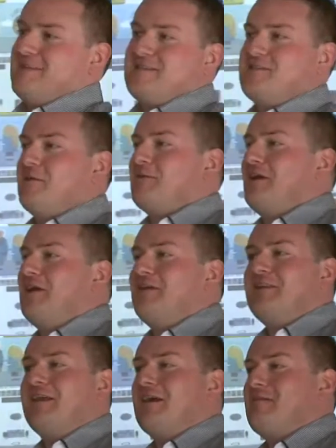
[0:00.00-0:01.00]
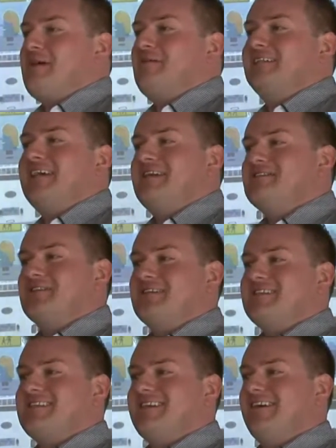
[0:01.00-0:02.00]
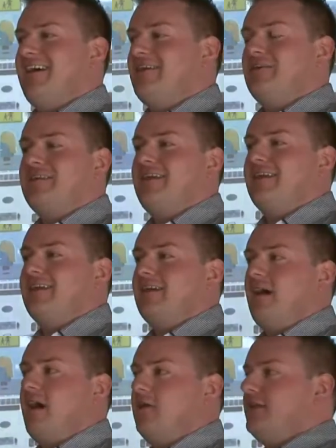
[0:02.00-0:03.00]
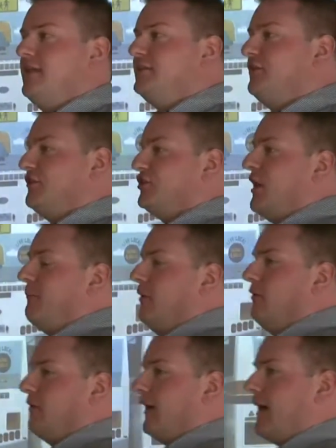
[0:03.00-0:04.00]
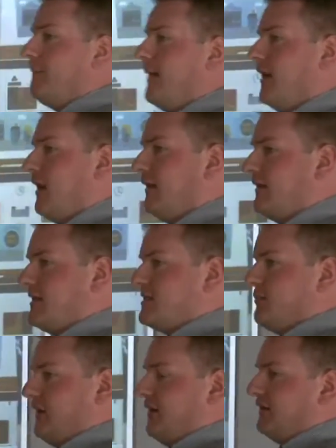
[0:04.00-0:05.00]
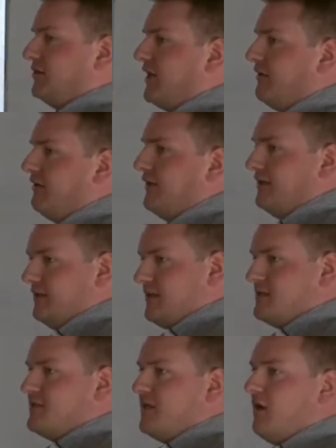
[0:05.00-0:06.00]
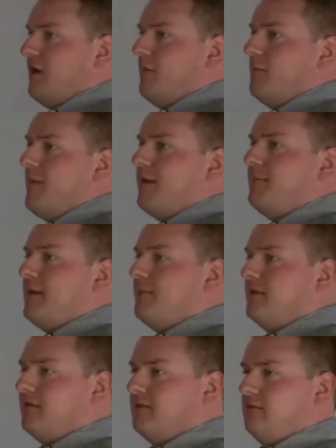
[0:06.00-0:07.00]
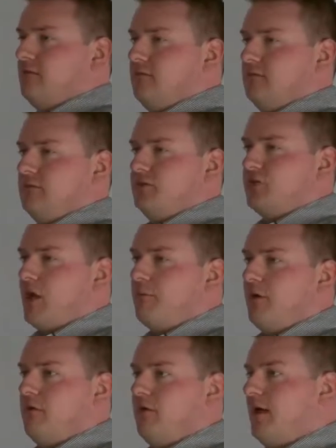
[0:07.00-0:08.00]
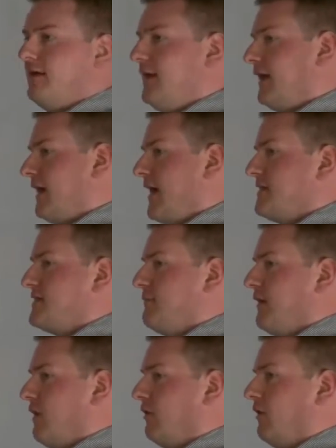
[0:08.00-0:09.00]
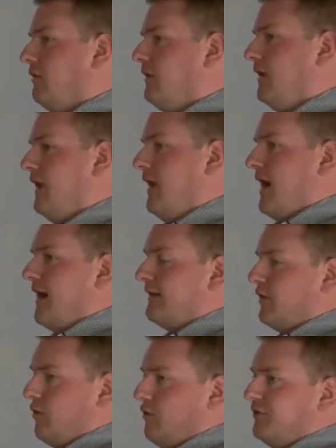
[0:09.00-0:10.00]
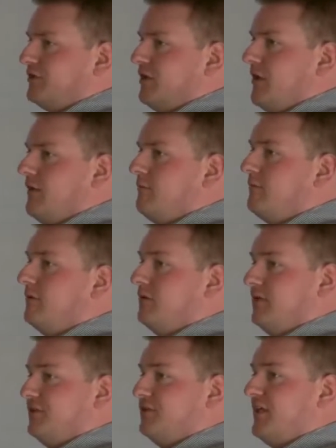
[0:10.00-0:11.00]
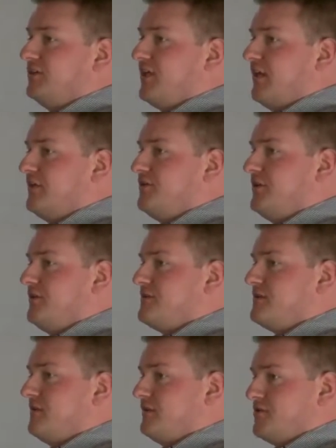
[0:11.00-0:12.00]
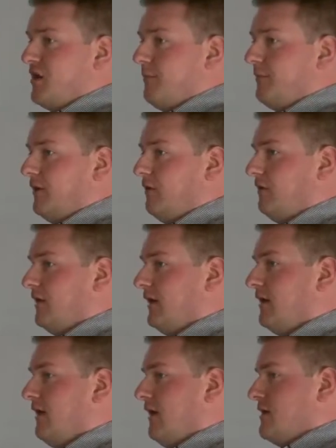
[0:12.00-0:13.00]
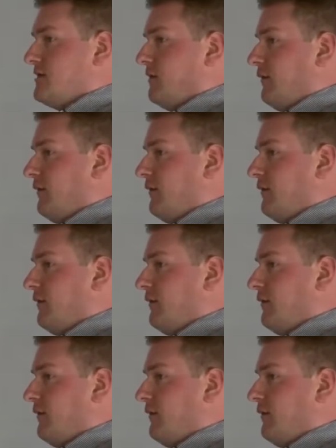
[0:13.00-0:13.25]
That's something I don't think I'll be able to answer this year. I don't think doing a shop local campaign like this will generally this year make people shop local. I think it has to be ongoing, and that over time you change attitudes to shopping locally. So